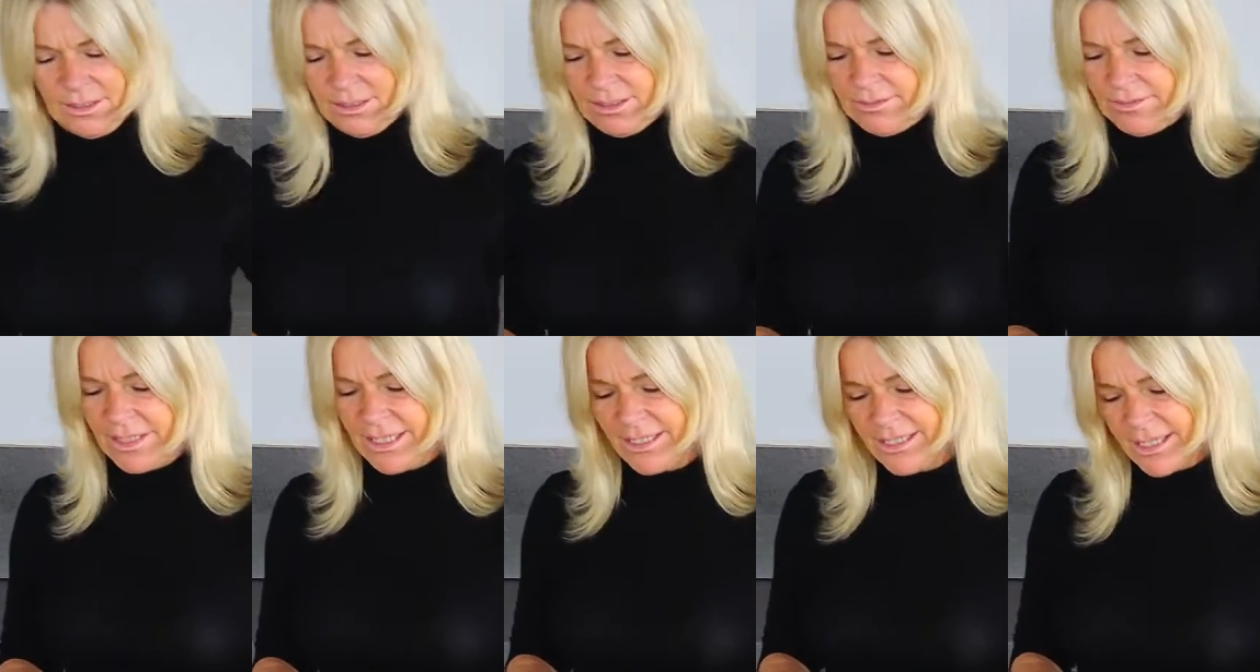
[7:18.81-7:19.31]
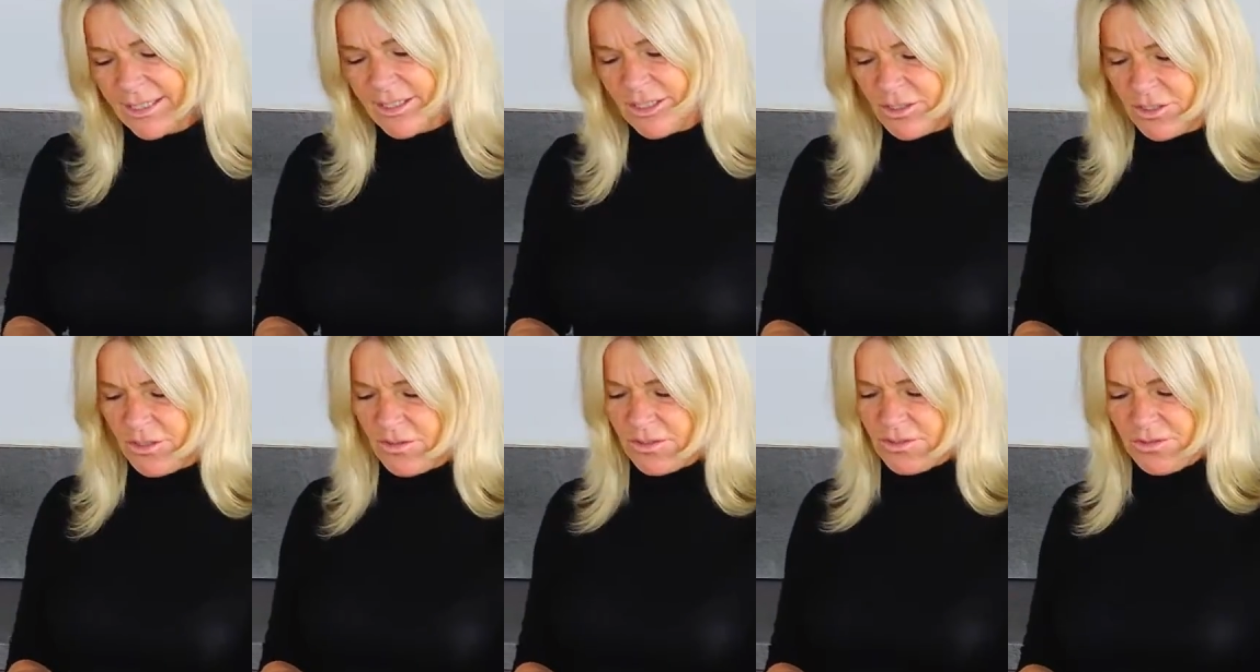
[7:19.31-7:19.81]
These added to
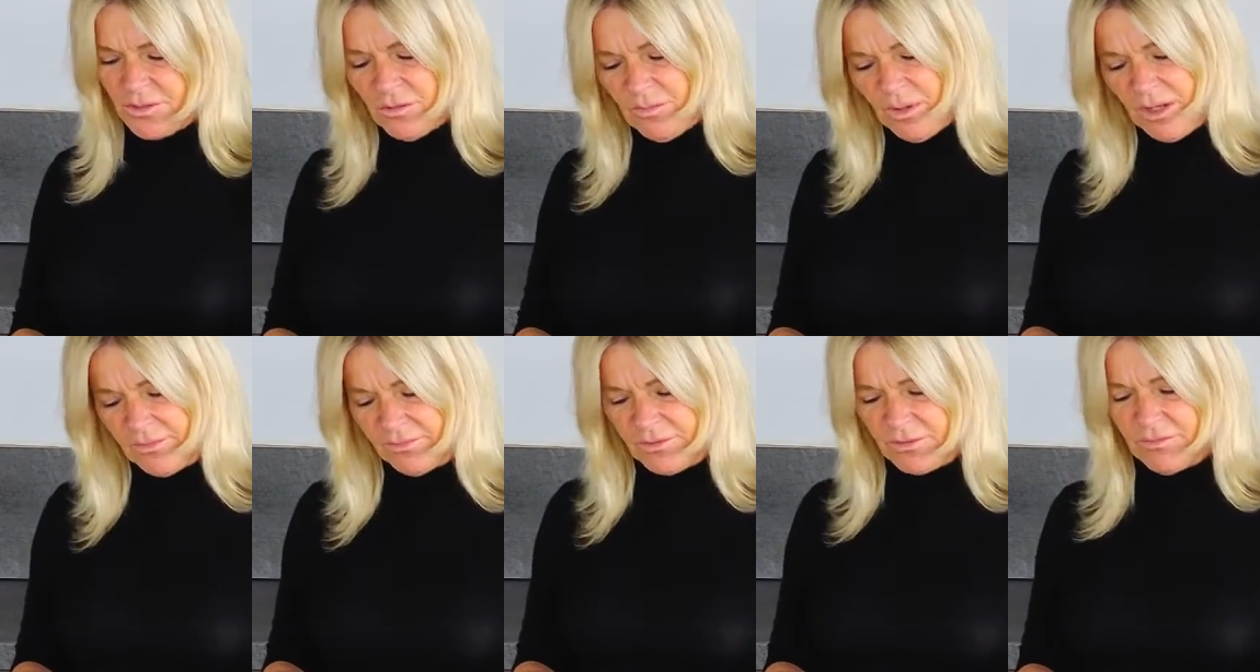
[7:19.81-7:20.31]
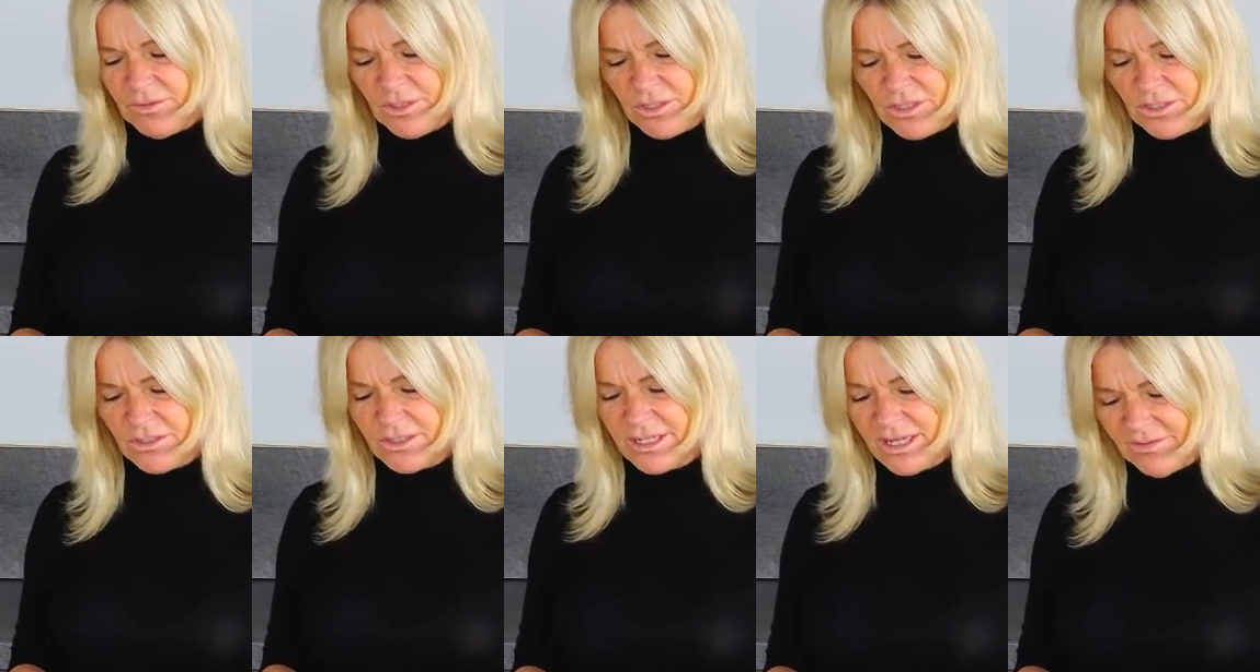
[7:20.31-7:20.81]
the soup afterwards
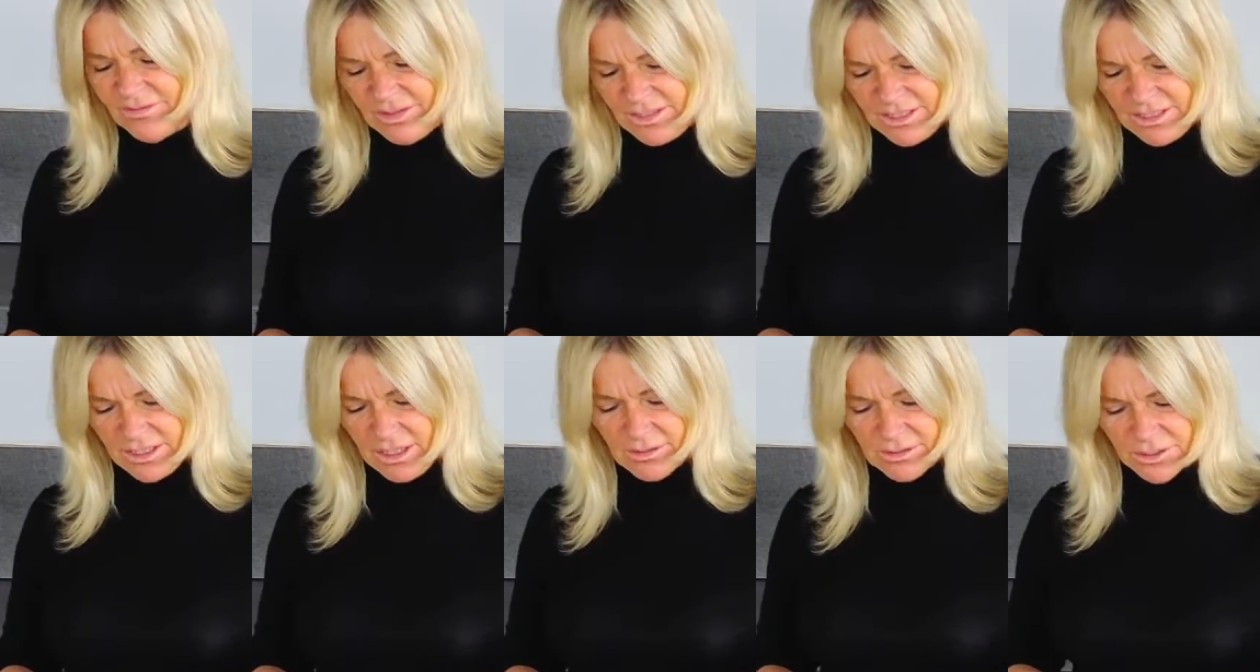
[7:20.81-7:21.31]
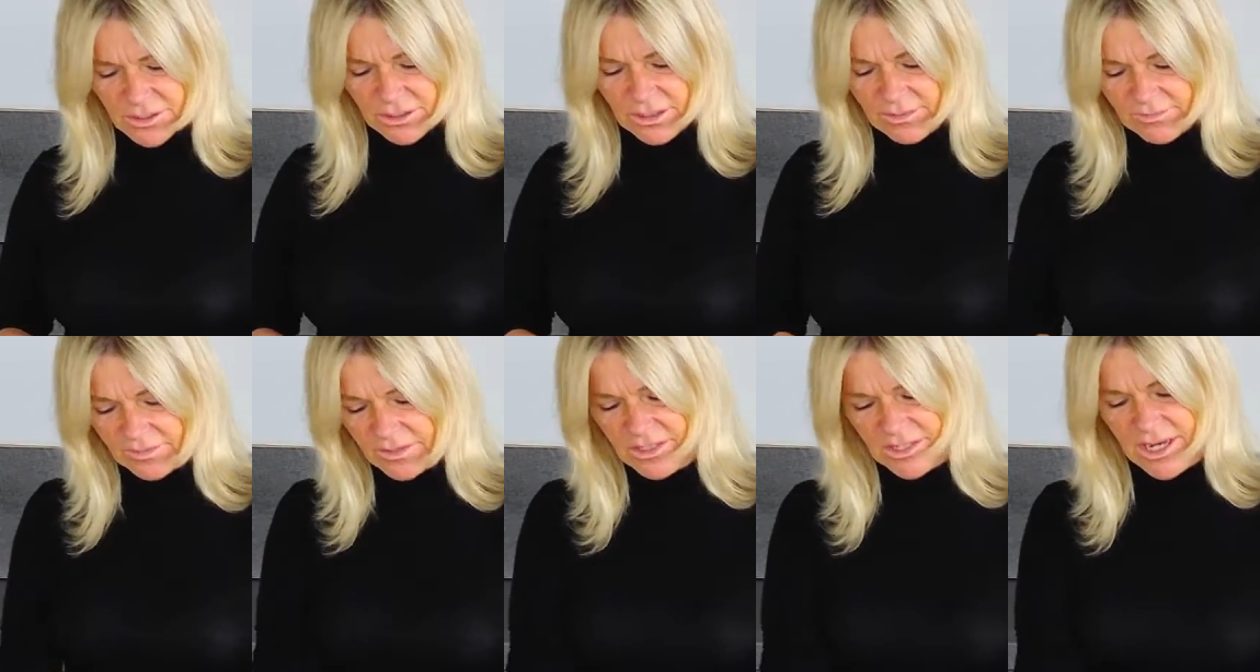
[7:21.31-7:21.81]
just give it such a
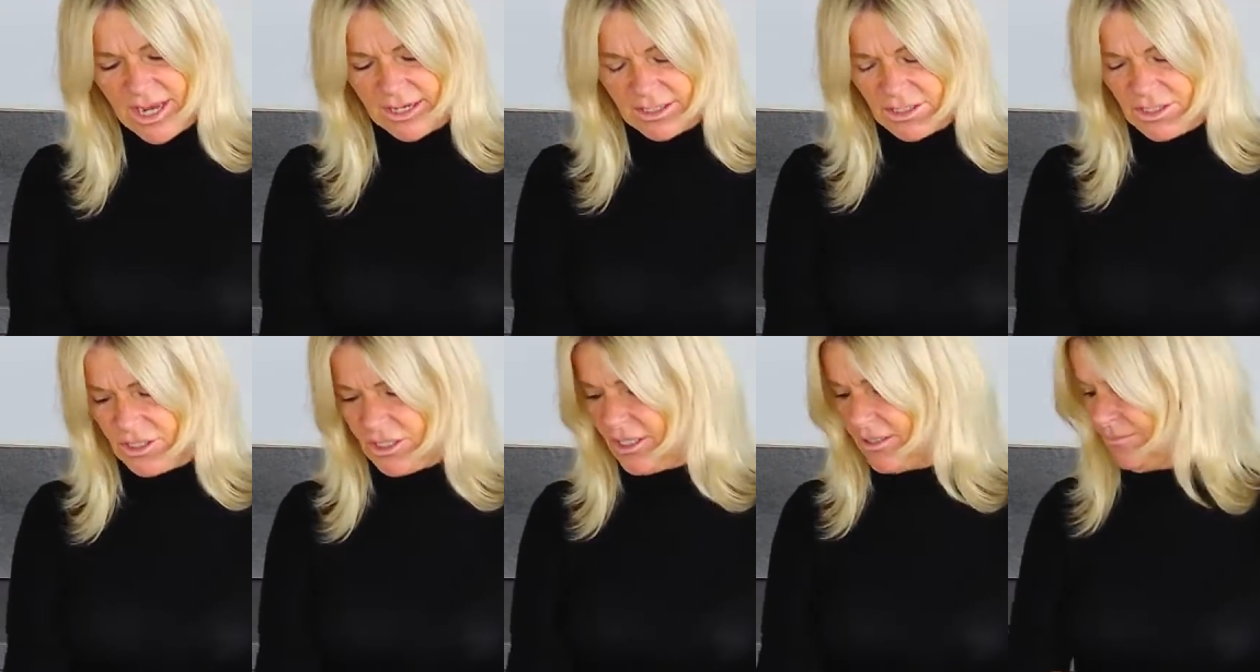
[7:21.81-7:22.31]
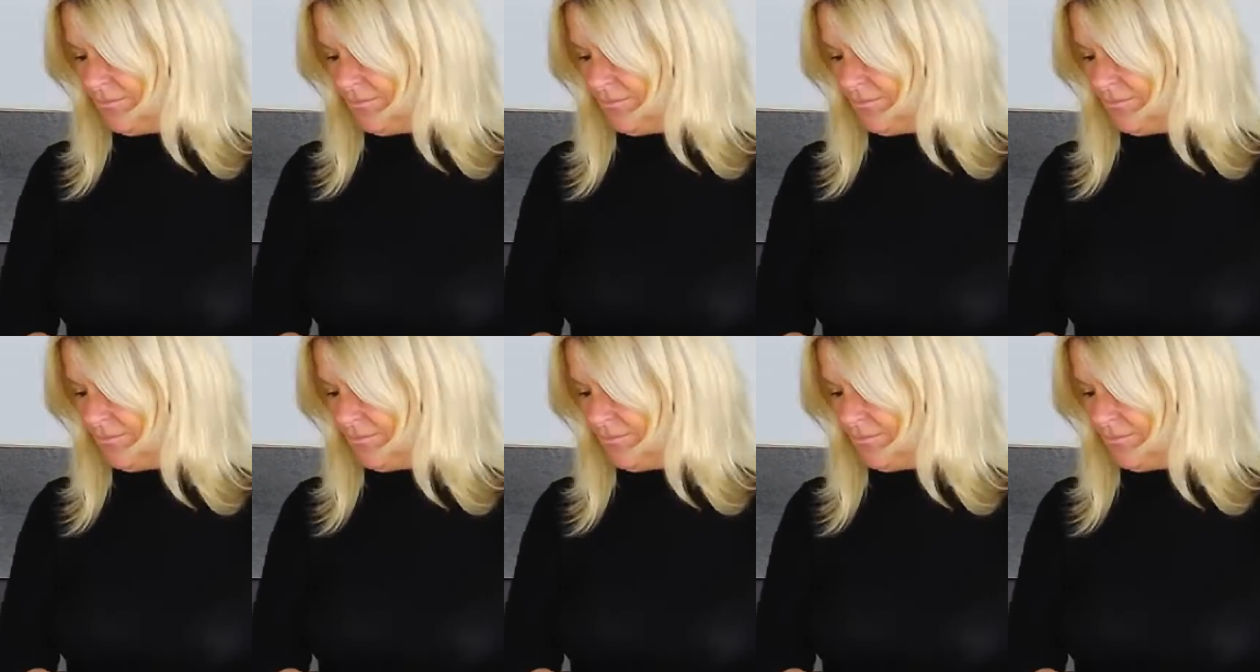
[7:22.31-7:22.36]
lovely texture.